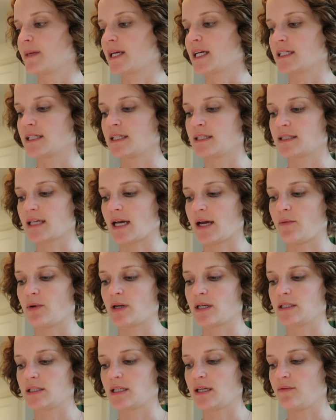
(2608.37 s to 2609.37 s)
because I
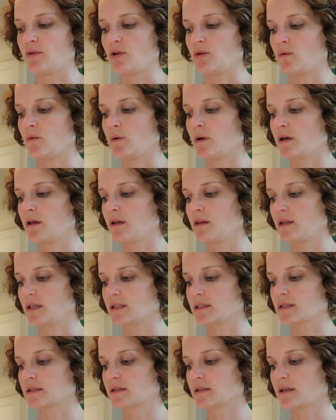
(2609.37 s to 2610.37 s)
wanted to give you
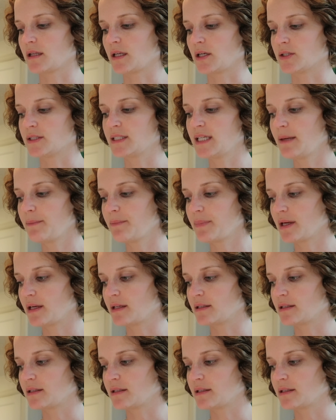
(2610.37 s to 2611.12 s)
this little tip,